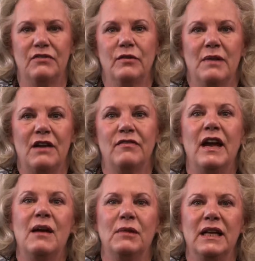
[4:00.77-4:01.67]
for my
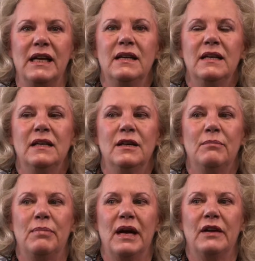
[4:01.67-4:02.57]
family,
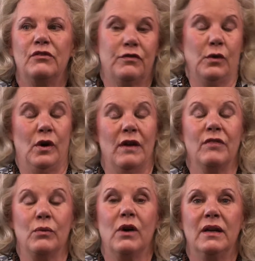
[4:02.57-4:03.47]
but for
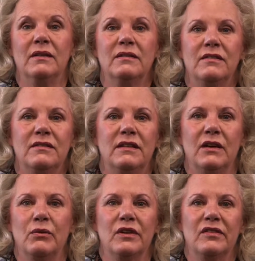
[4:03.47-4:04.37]
everyone
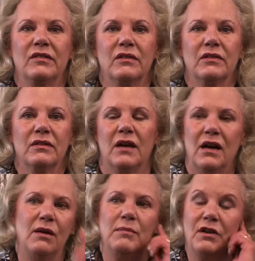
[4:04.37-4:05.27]
that was
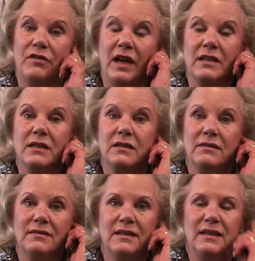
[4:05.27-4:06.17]
affected.
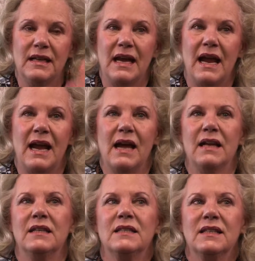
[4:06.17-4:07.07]

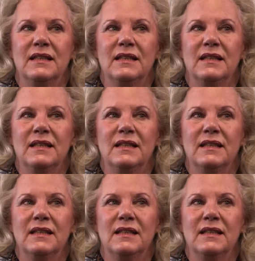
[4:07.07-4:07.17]
And